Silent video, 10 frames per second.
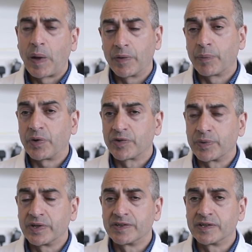and the
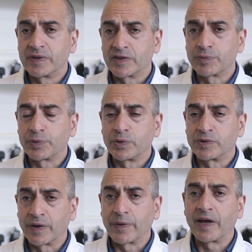possibility of
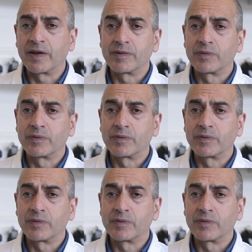exploring that